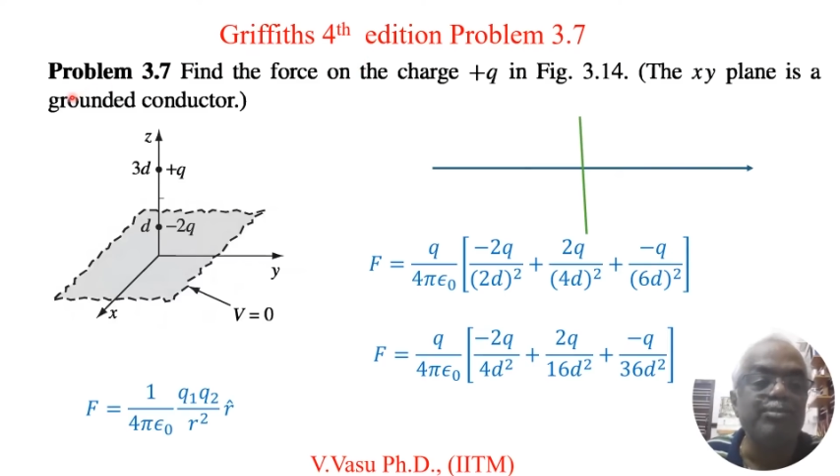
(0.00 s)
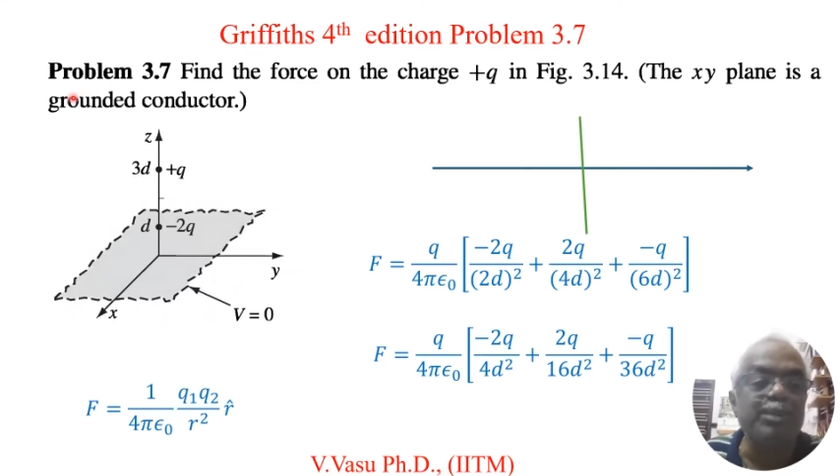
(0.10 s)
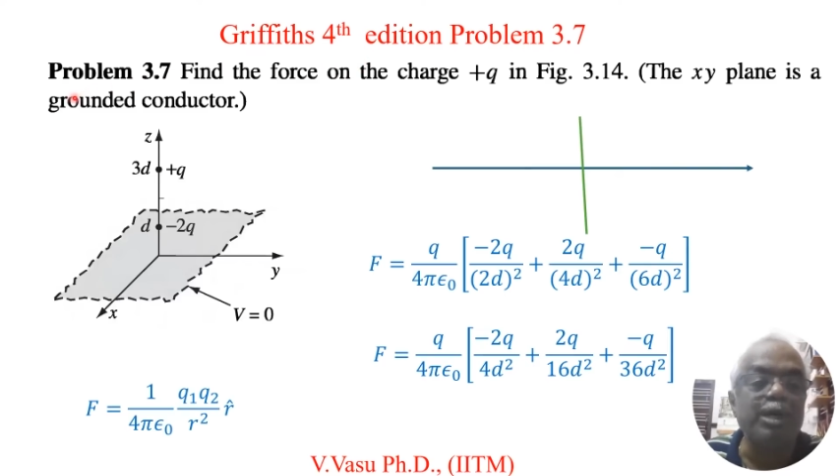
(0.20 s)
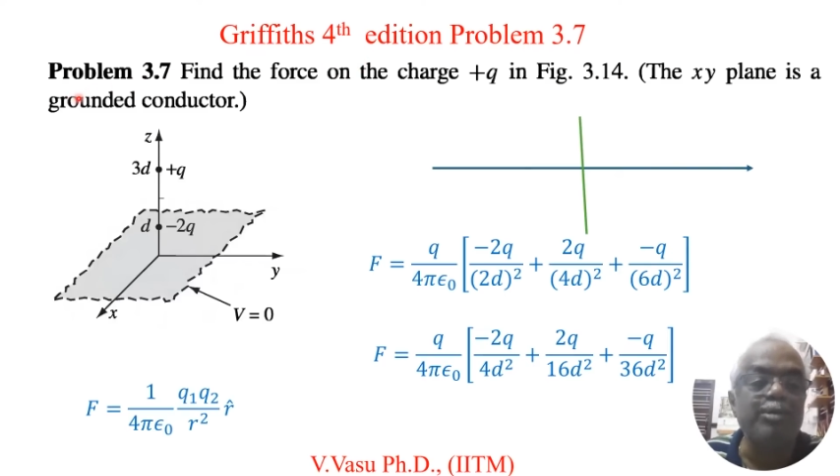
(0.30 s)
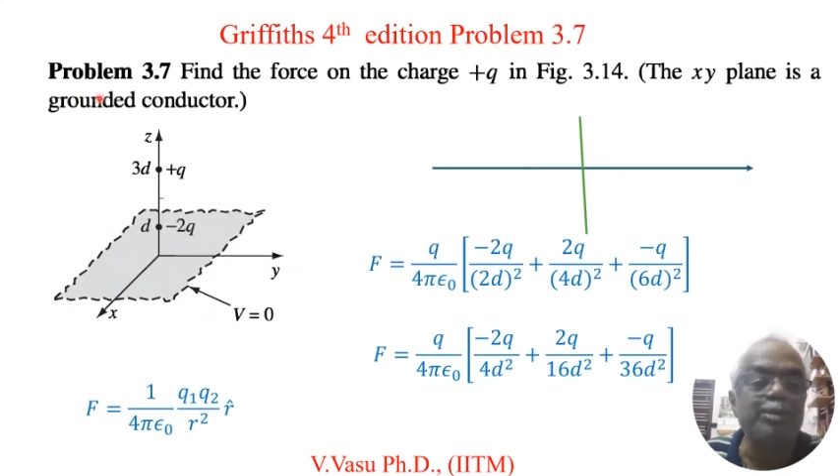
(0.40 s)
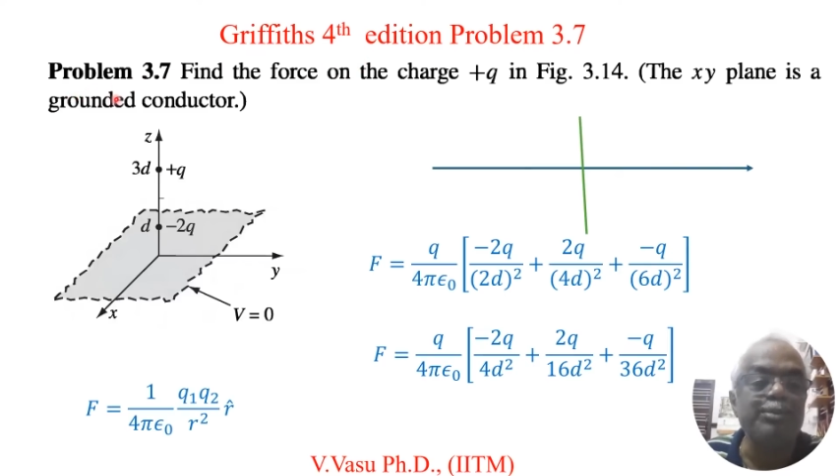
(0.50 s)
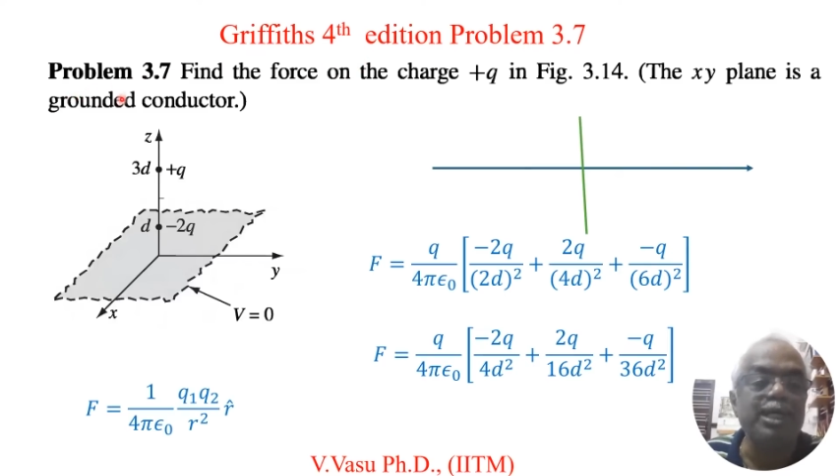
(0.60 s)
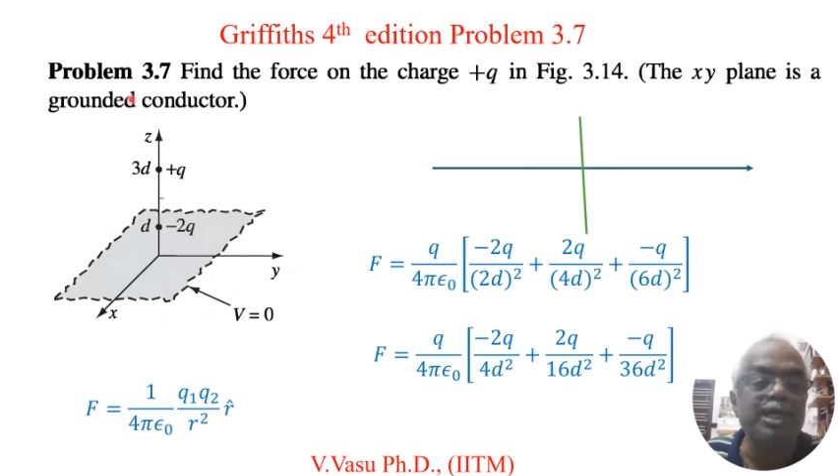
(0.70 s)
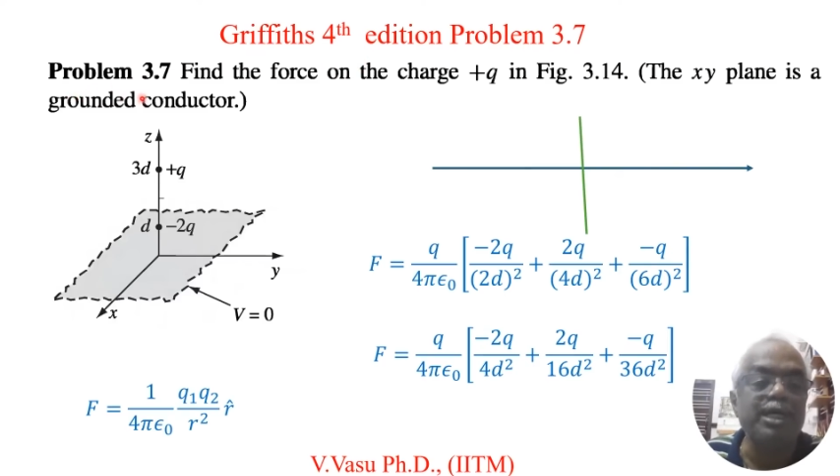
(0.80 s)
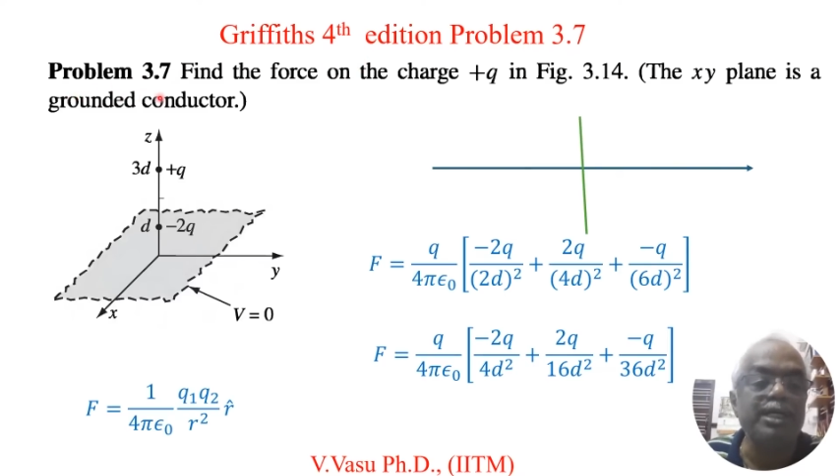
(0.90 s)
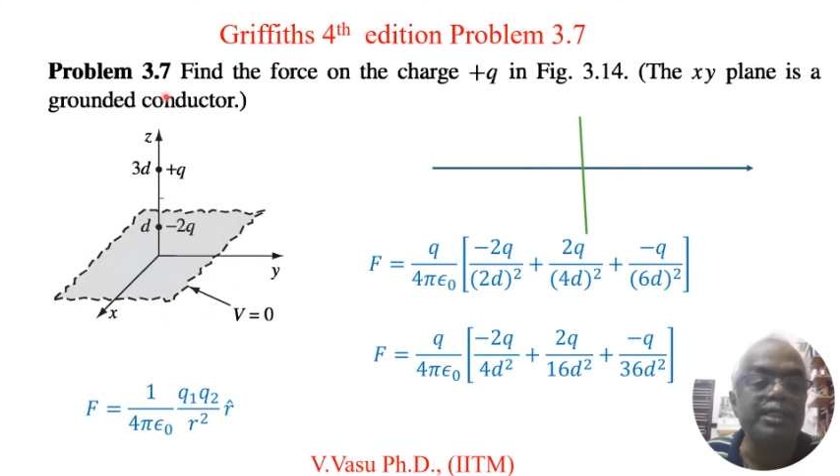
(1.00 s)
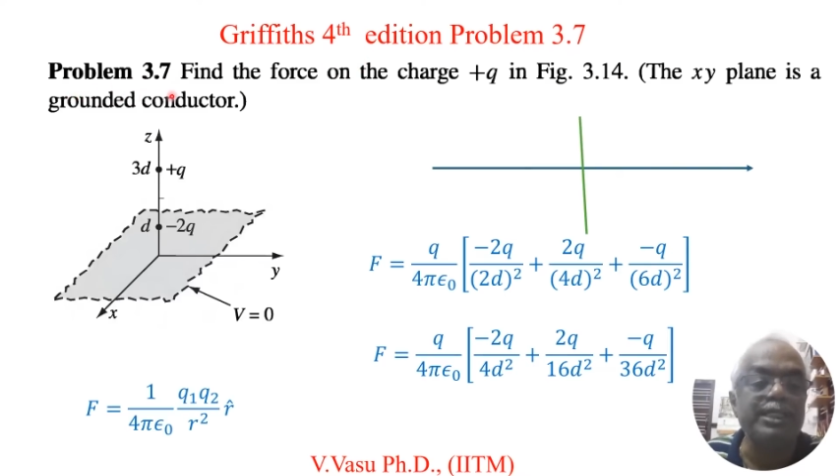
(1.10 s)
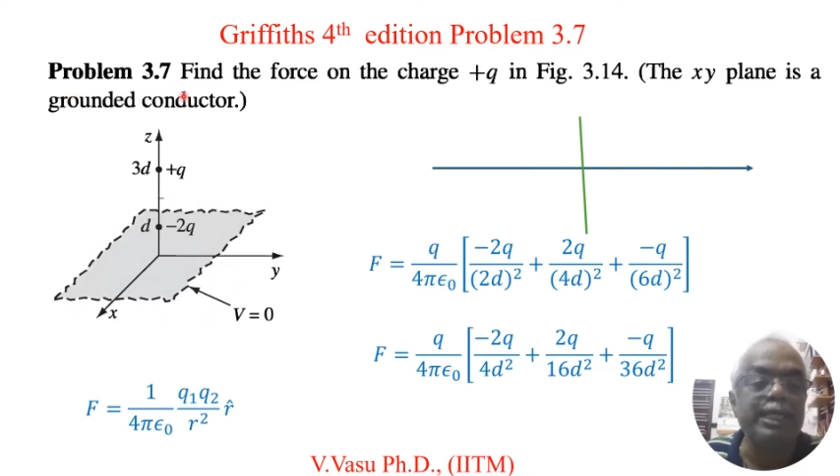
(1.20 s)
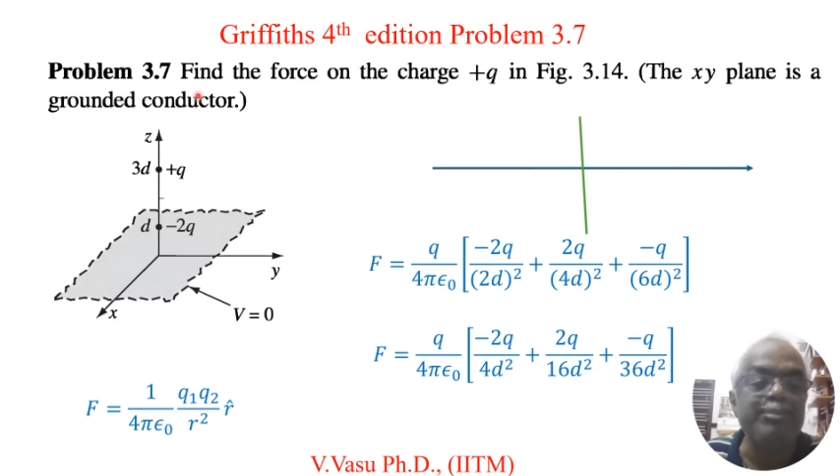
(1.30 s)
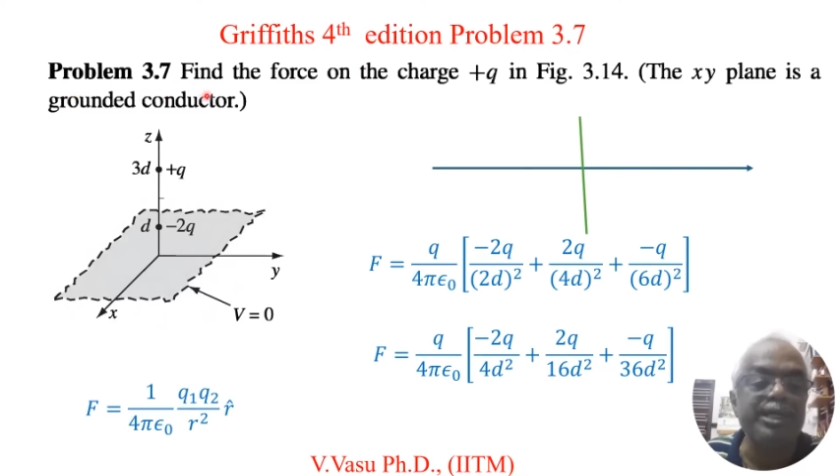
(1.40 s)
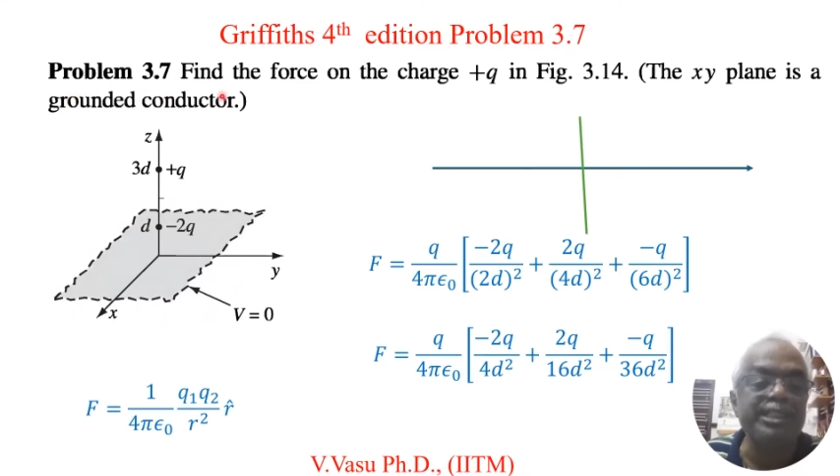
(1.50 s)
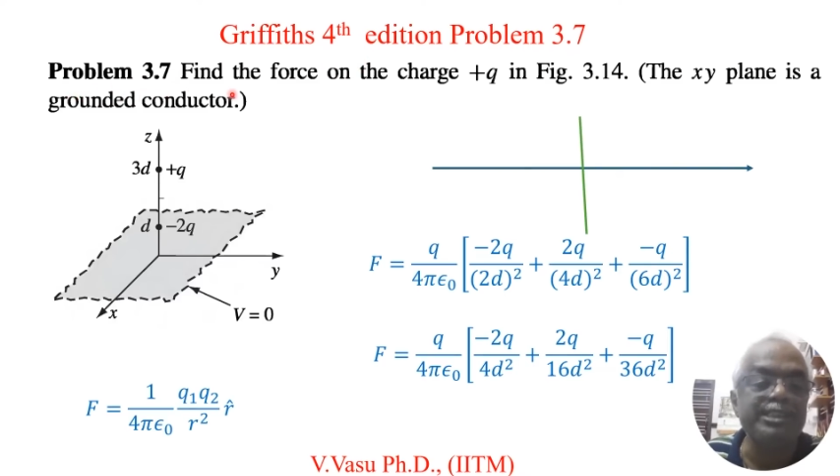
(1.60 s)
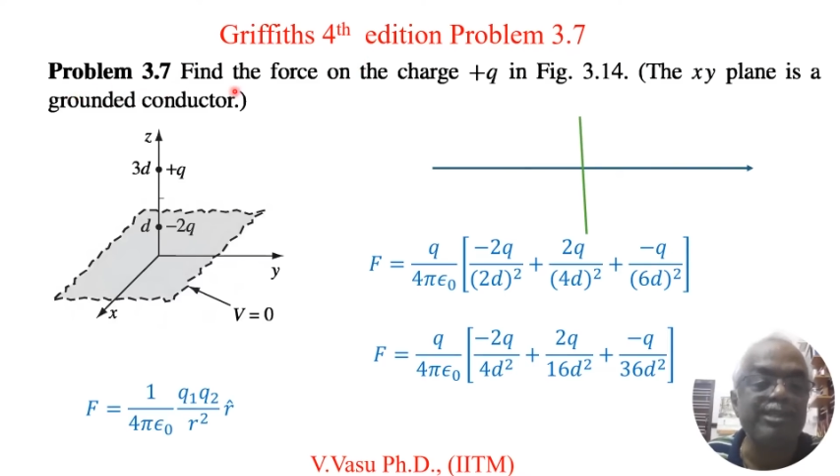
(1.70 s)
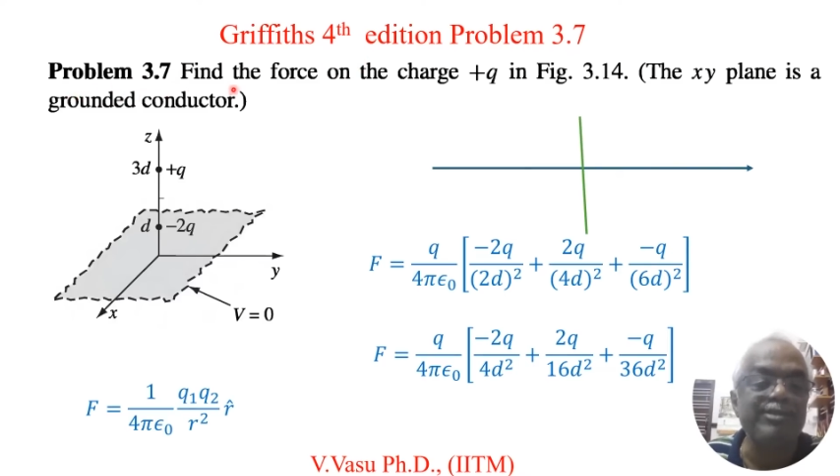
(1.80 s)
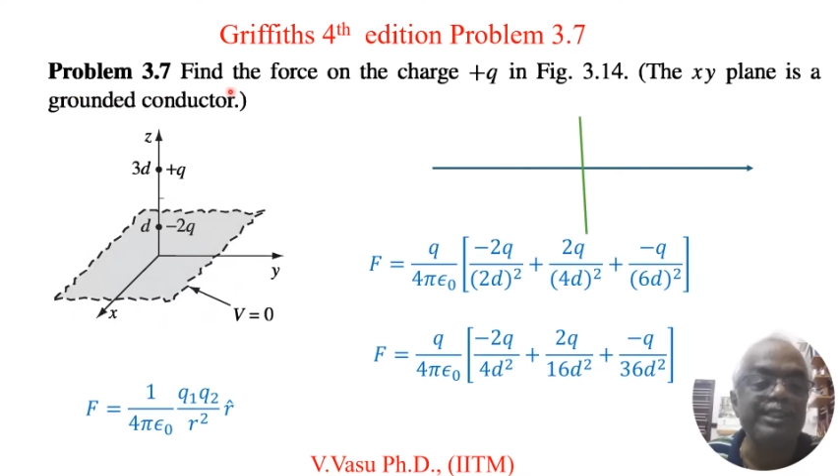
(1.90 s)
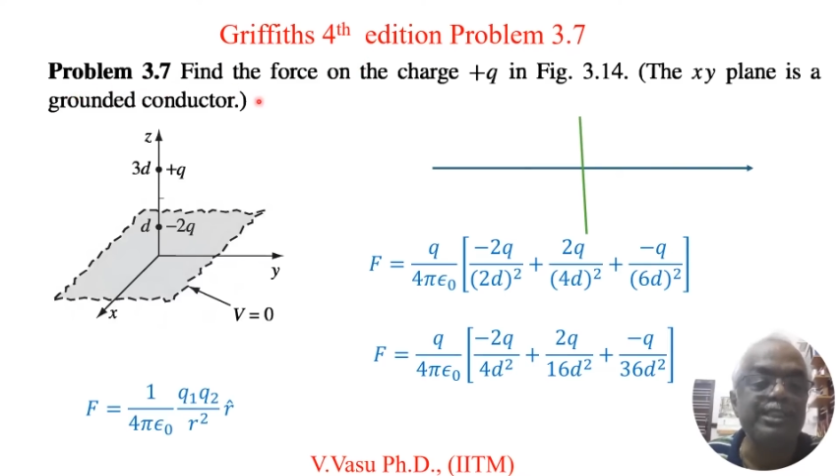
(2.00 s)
Problem 3.7